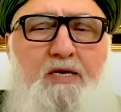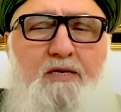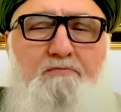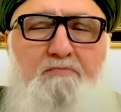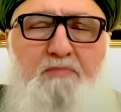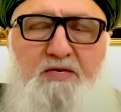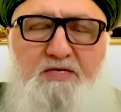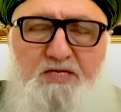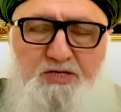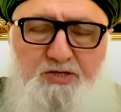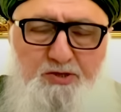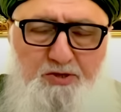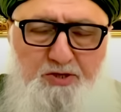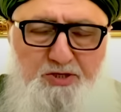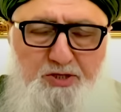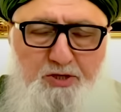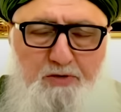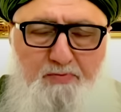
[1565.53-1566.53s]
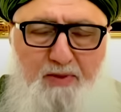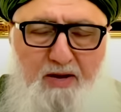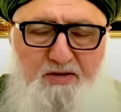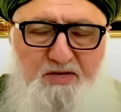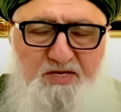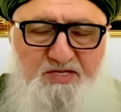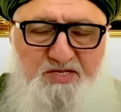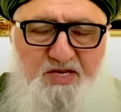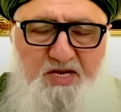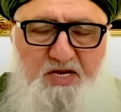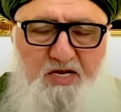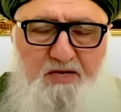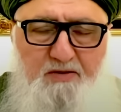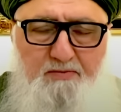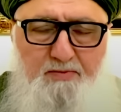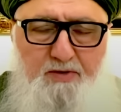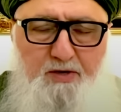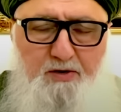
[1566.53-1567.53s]
means as soon as you're about to see
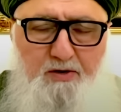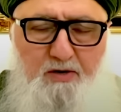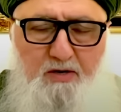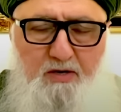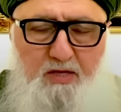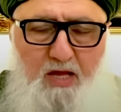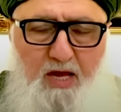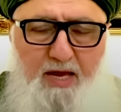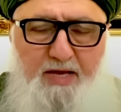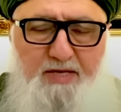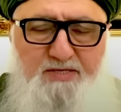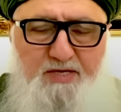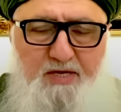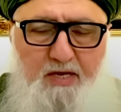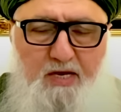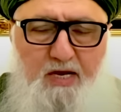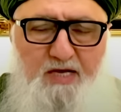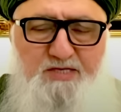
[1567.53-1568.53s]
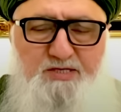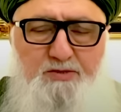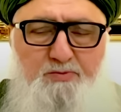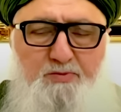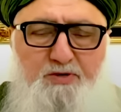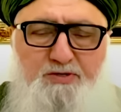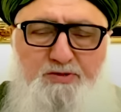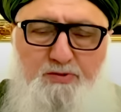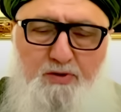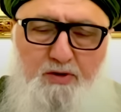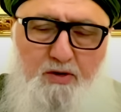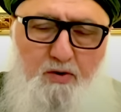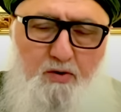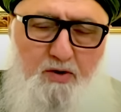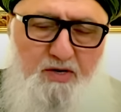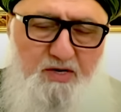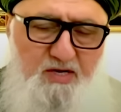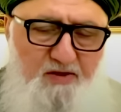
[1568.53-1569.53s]
your clients and customers or,
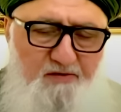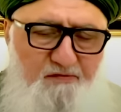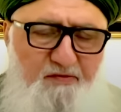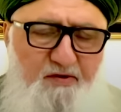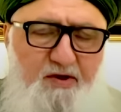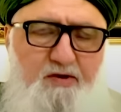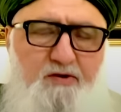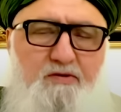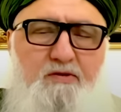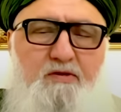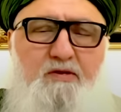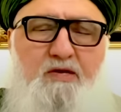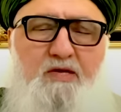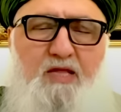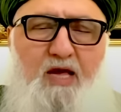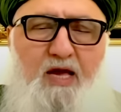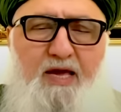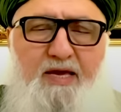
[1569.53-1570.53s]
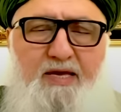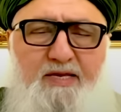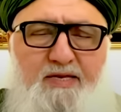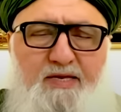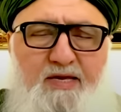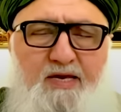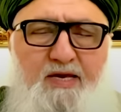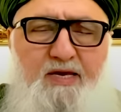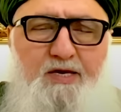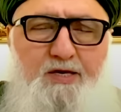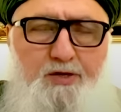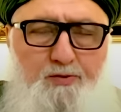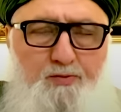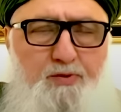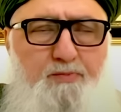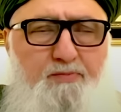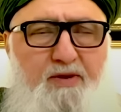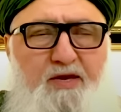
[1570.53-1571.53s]
or a difficult client
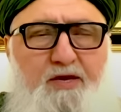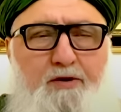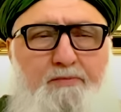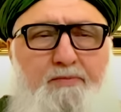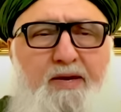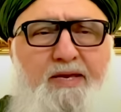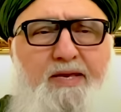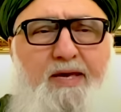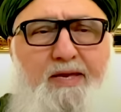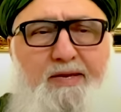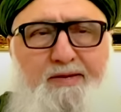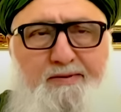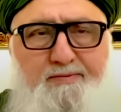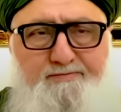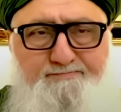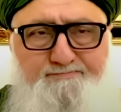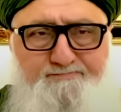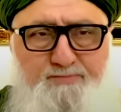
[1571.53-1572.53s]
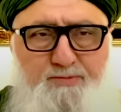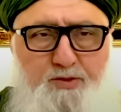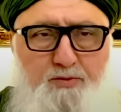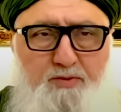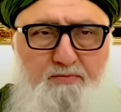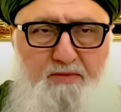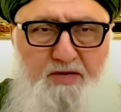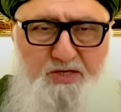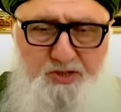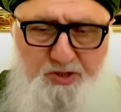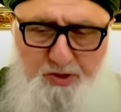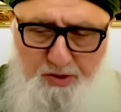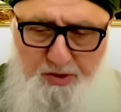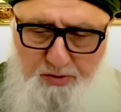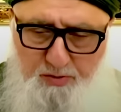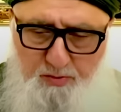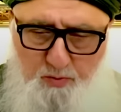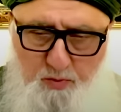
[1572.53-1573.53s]
you would make your madad you would make sure
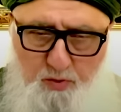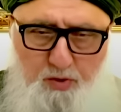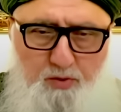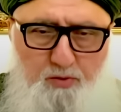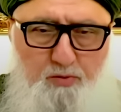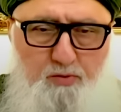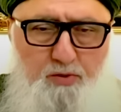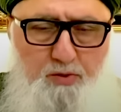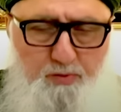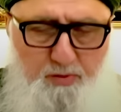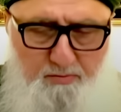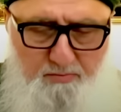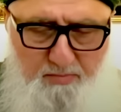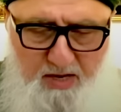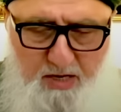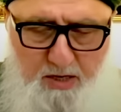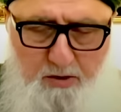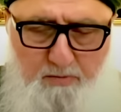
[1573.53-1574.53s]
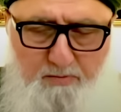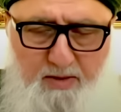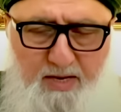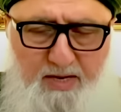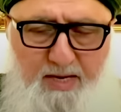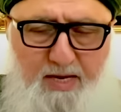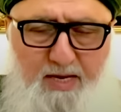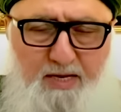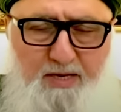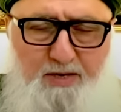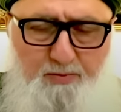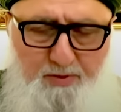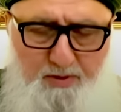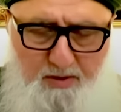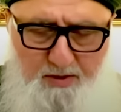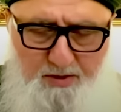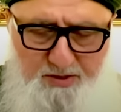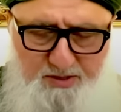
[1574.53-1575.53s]
you're in wudu, you would make your madad, you
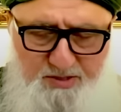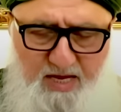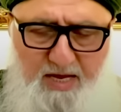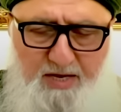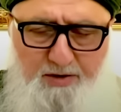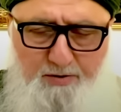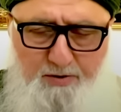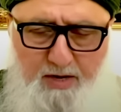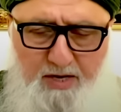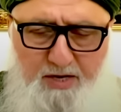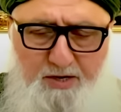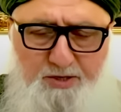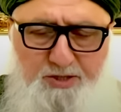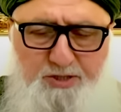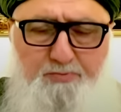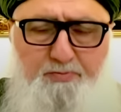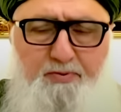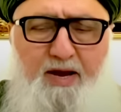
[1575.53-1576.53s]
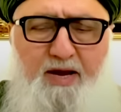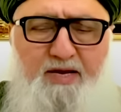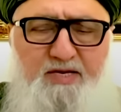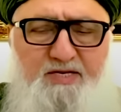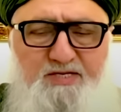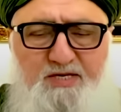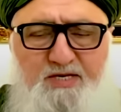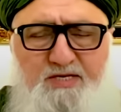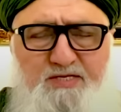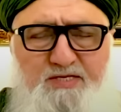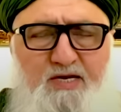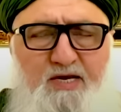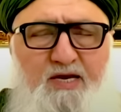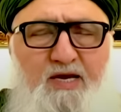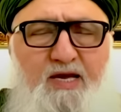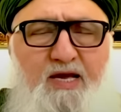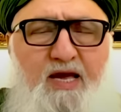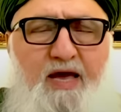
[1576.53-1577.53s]
would understand your energy practices
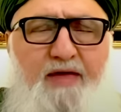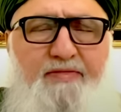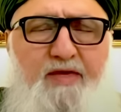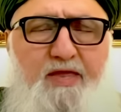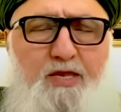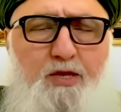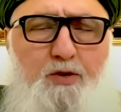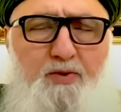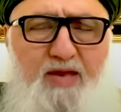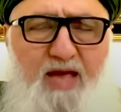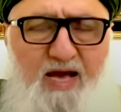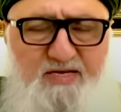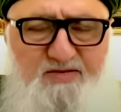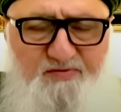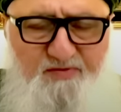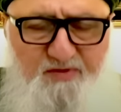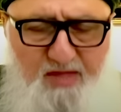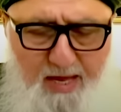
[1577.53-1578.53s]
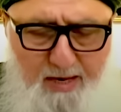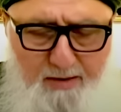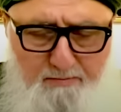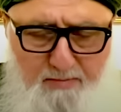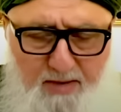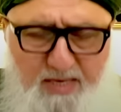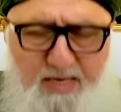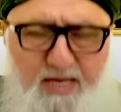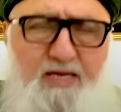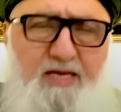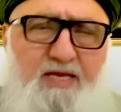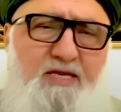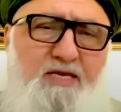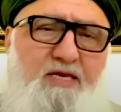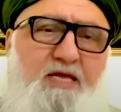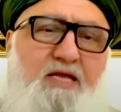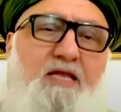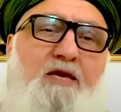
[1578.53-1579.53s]
and that you would ask for that madad
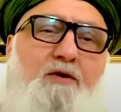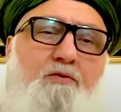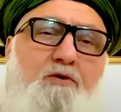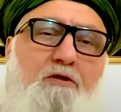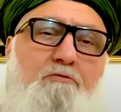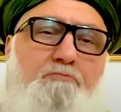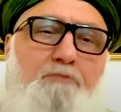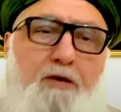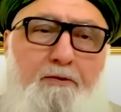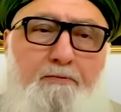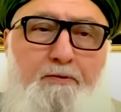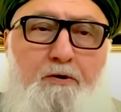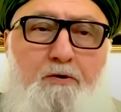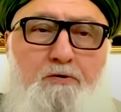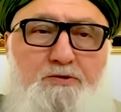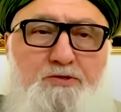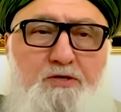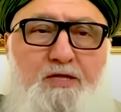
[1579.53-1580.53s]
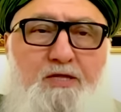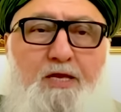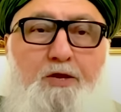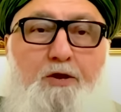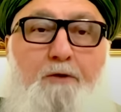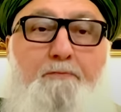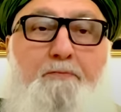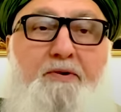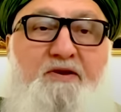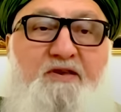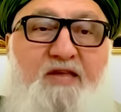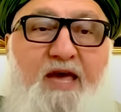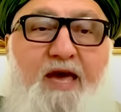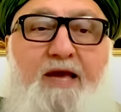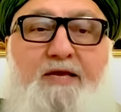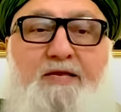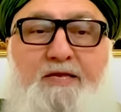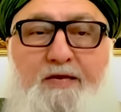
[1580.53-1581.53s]
in dealing with people so that you're
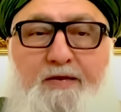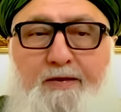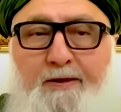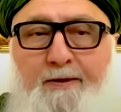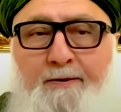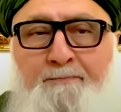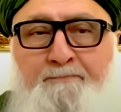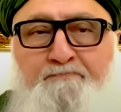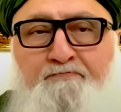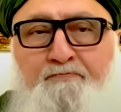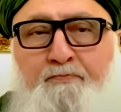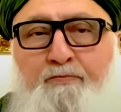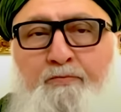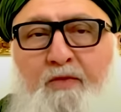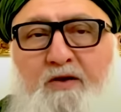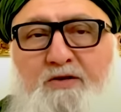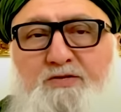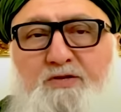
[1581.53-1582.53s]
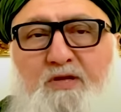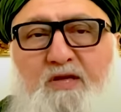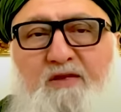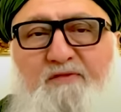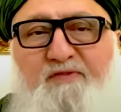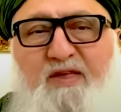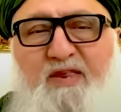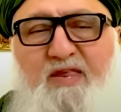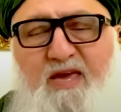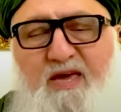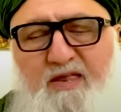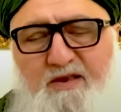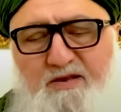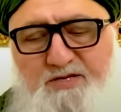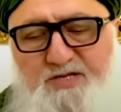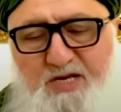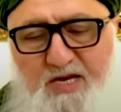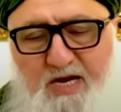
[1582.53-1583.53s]
protected. So that if any
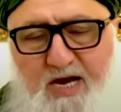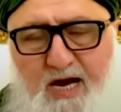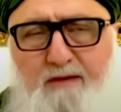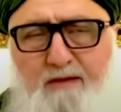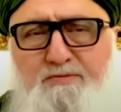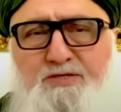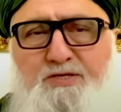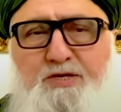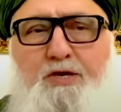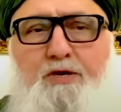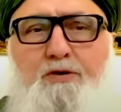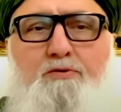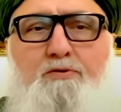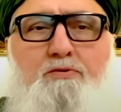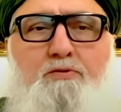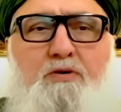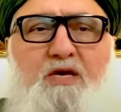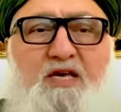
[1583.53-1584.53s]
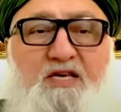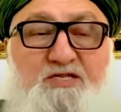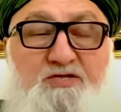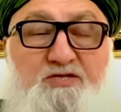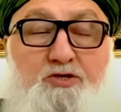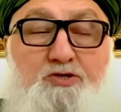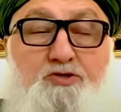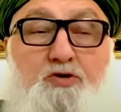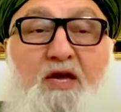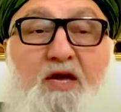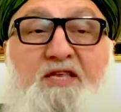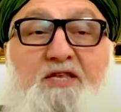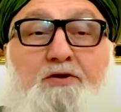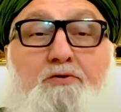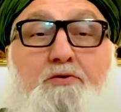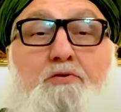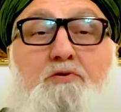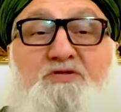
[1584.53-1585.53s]
energy comes to you it's not trying
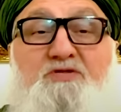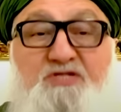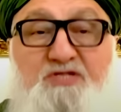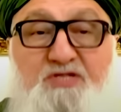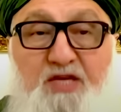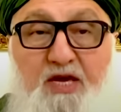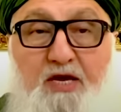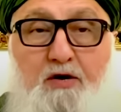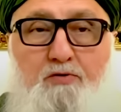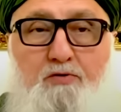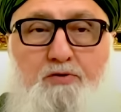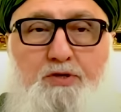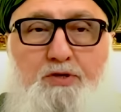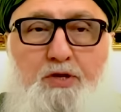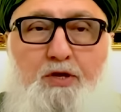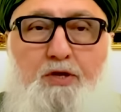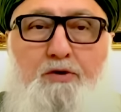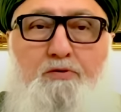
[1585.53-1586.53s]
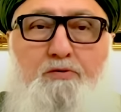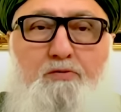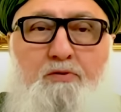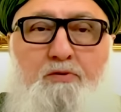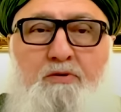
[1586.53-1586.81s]
to stick onto you.